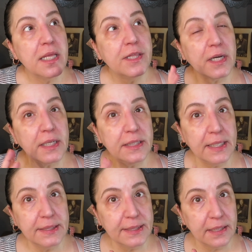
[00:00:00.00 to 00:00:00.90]
the
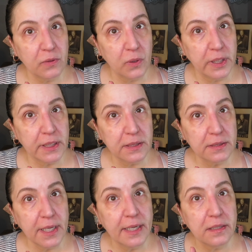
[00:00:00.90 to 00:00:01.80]
cleansing
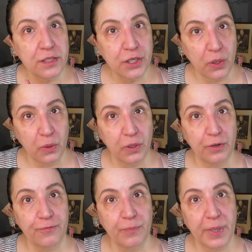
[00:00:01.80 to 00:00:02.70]
oil and a
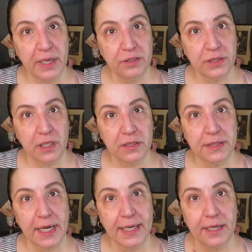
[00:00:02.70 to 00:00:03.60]
toner from Biosauce
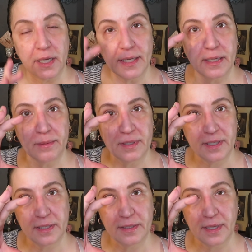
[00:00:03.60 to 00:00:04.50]
that I got. That
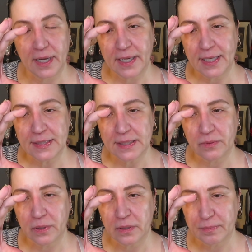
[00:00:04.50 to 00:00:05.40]
I guess they
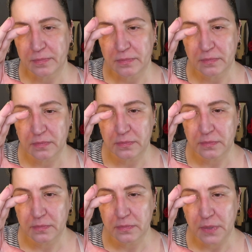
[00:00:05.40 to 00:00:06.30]
were,
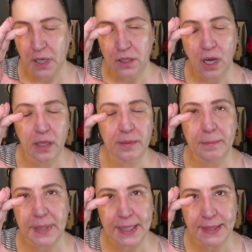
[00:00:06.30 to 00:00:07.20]
I'll call
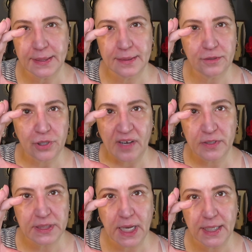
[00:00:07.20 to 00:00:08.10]
them minis,
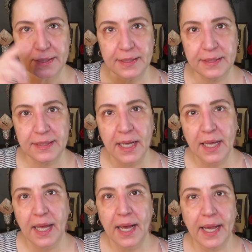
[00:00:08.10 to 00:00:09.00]
travel sizes.
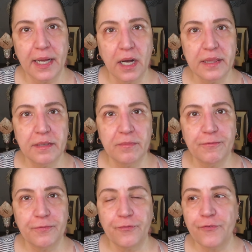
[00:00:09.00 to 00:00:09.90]
I got them
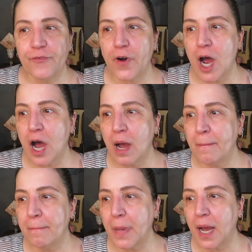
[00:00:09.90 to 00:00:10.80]

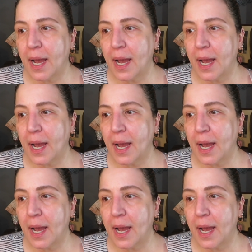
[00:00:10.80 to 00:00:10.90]
from